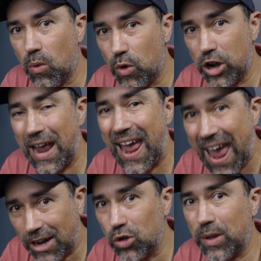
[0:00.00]
were
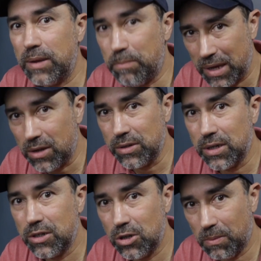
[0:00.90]
actually built
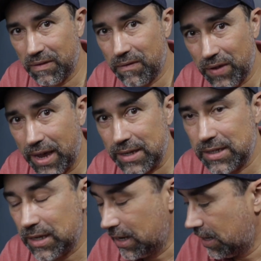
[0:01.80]
to be
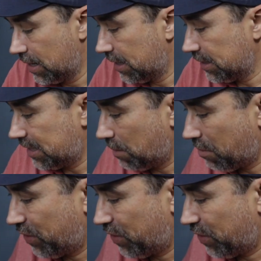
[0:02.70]
fixed. Some